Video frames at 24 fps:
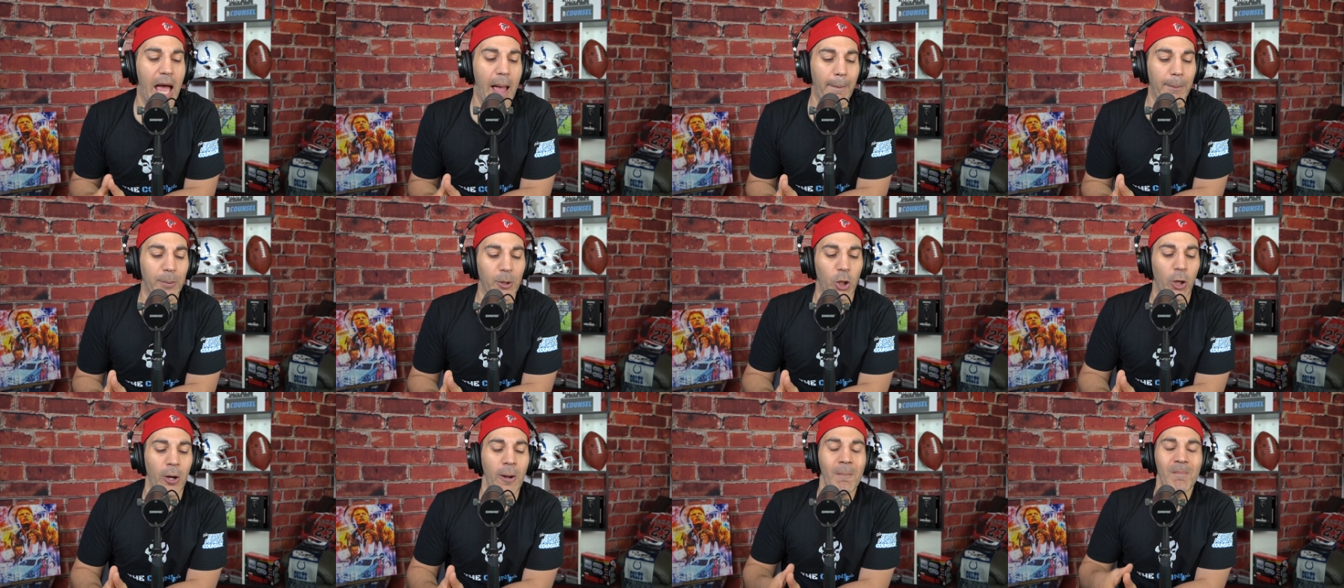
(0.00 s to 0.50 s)

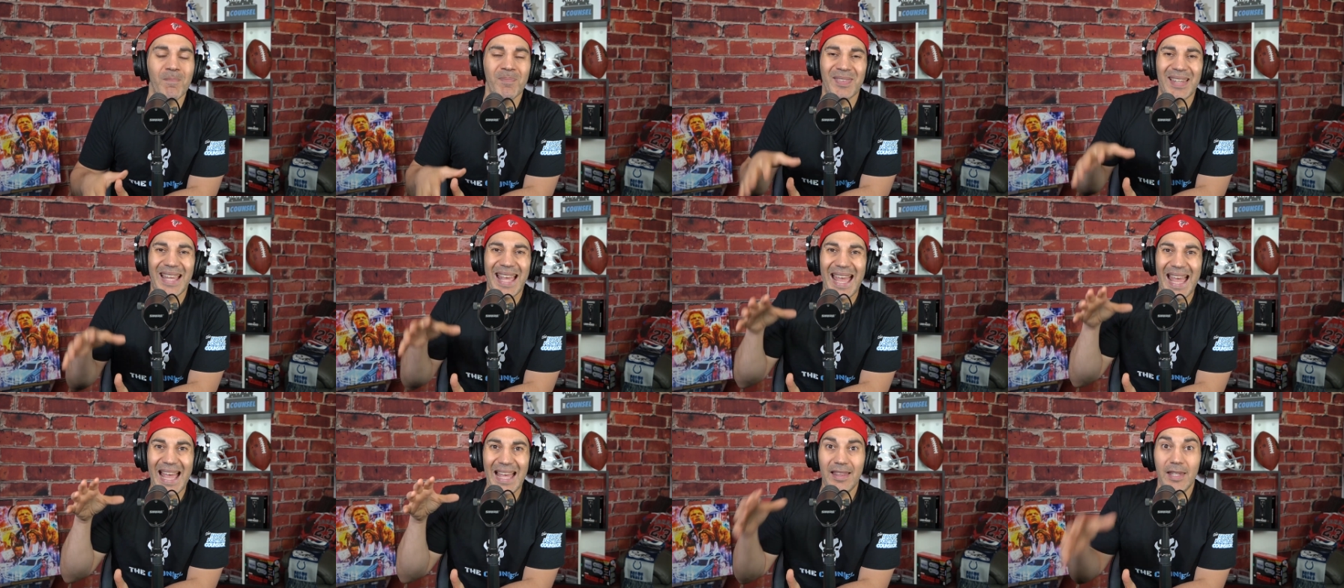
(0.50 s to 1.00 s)
capital
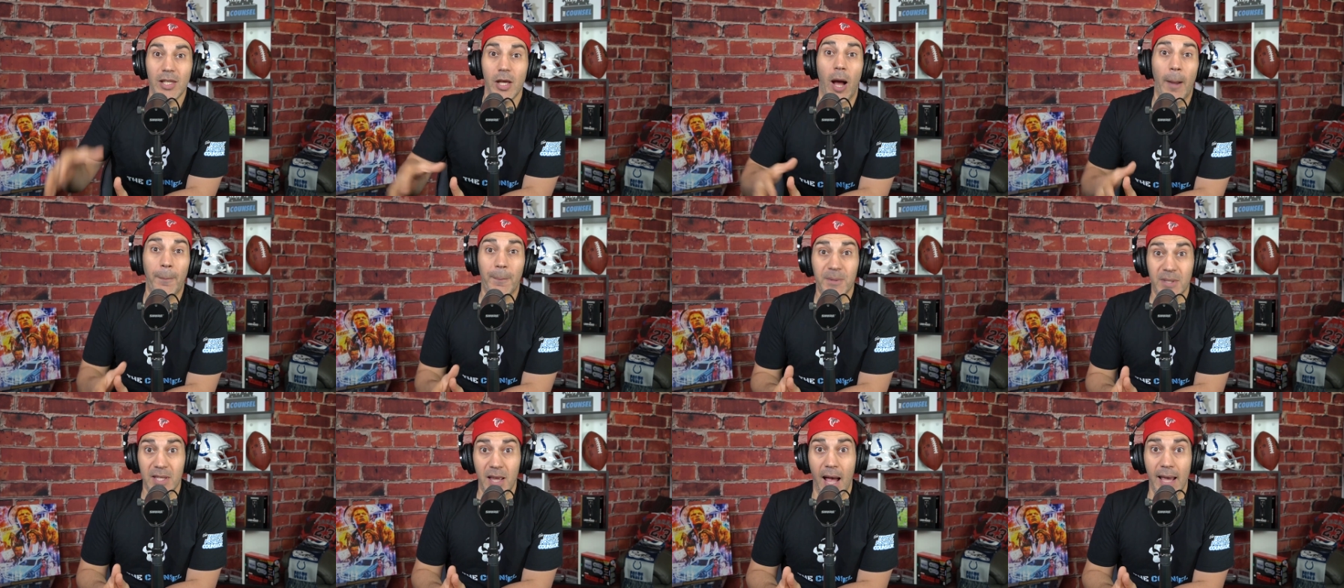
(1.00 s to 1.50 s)
and the
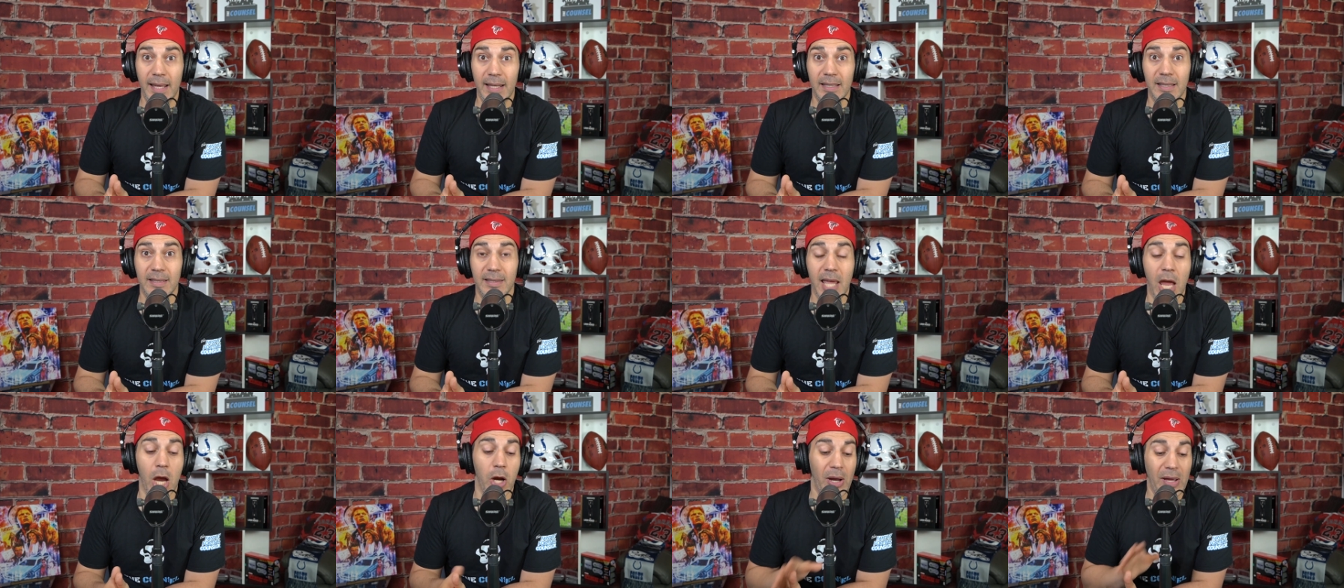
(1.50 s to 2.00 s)
upside
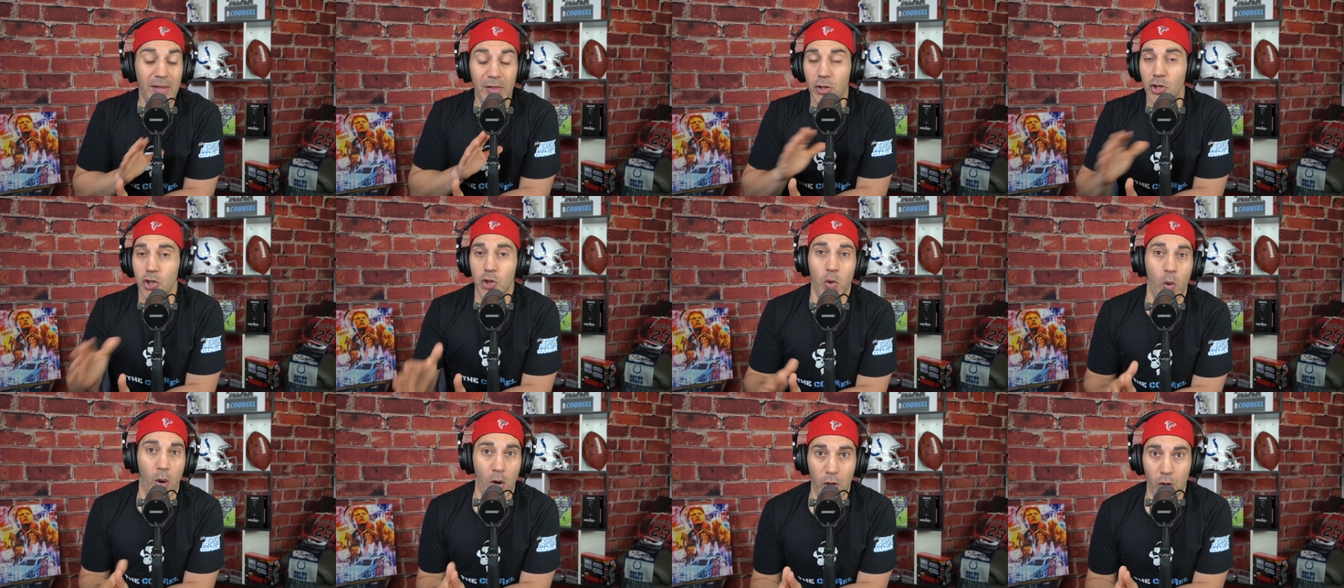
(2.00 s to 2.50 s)
is there, and
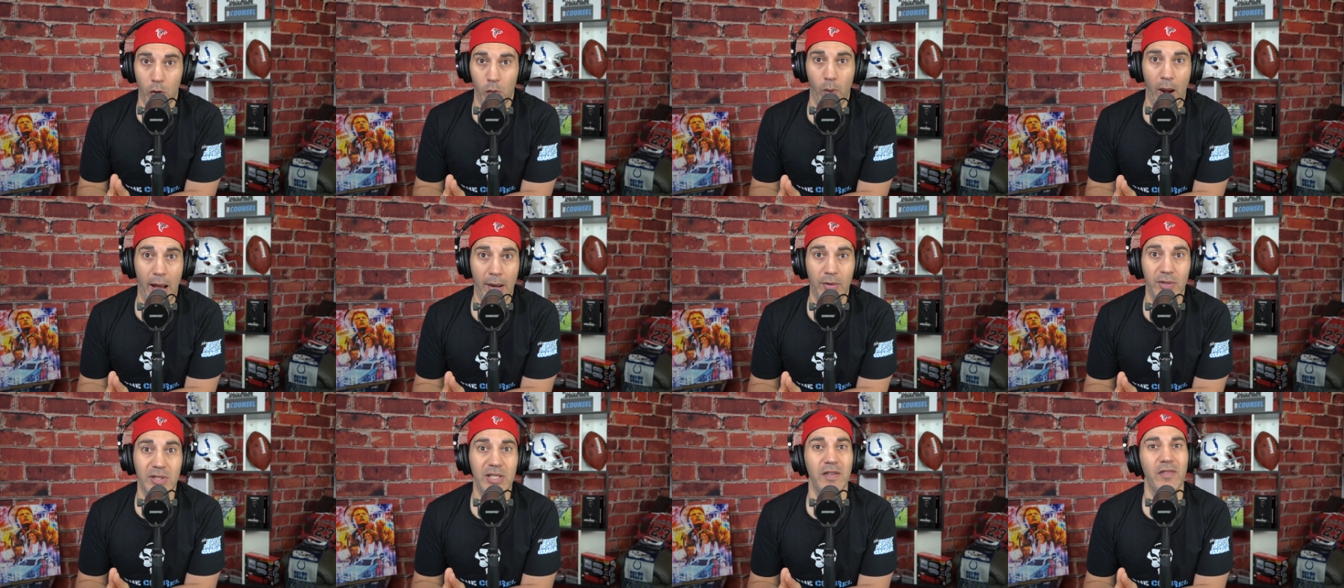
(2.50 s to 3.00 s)
there's no other
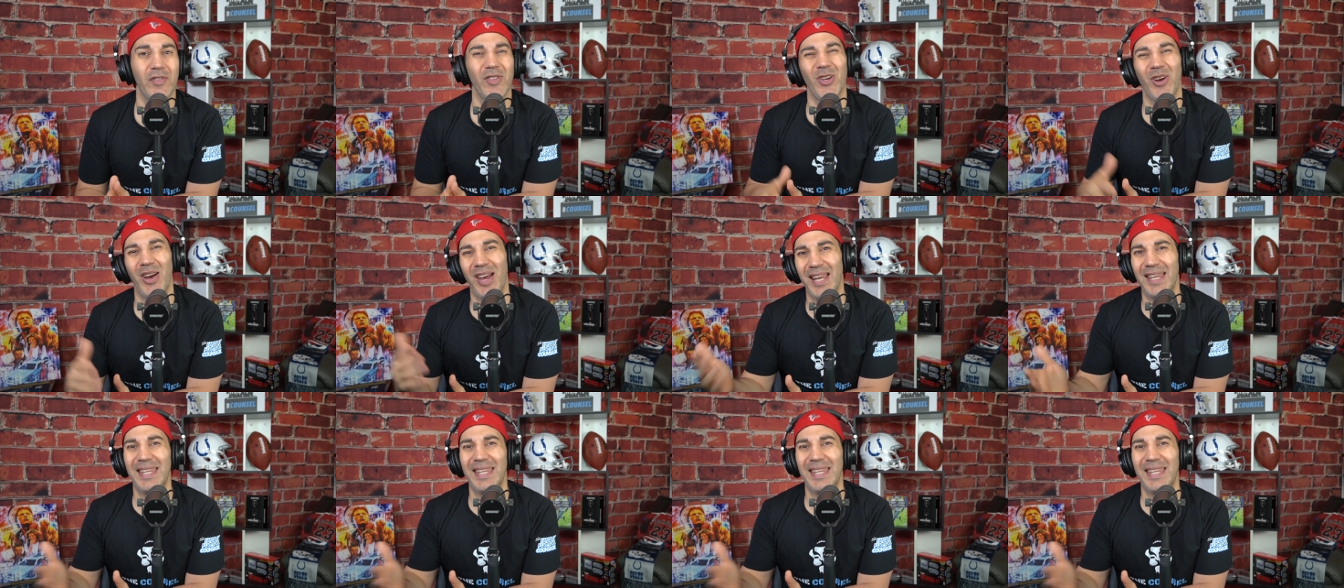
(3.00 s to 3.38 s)
wide receiver there.